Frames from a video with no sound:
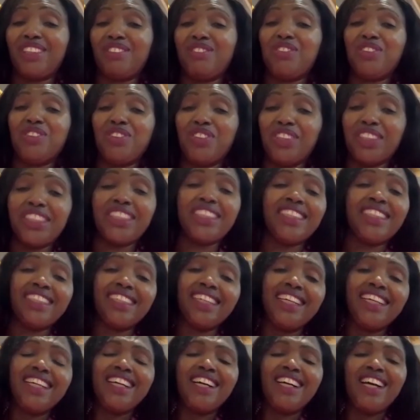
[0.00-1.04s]
If you read
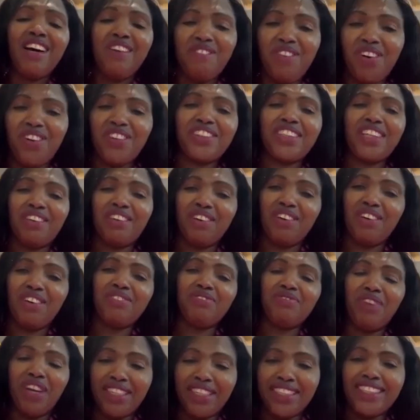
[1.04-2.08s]
about how I've
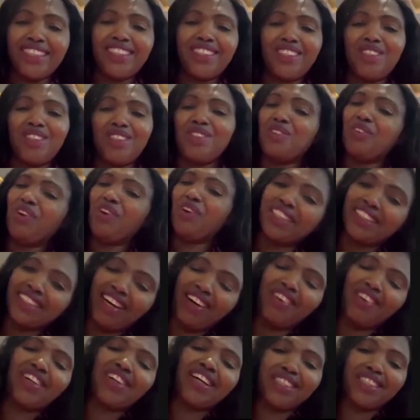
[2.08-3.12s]
managed, you wonder
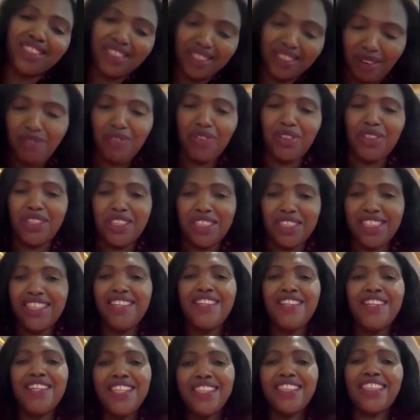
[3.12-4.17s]
how can somebody
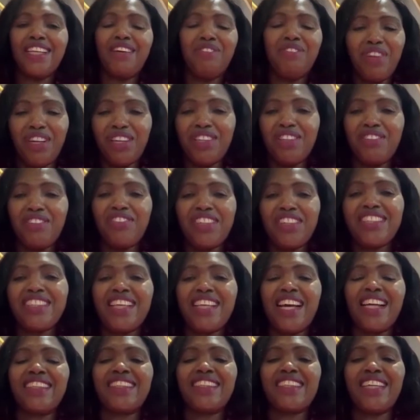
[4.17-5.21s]
survive in
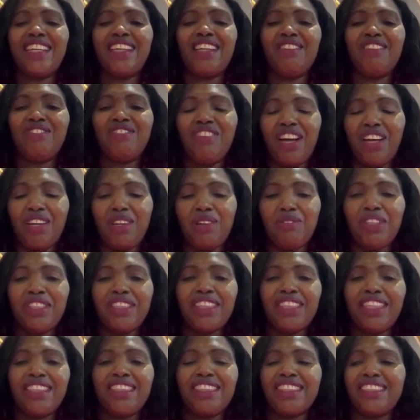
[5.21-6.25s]
such an
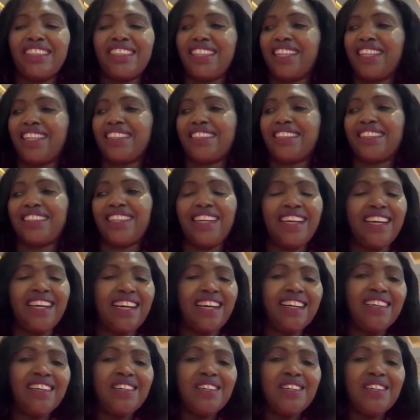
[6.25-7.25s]
environment and in such I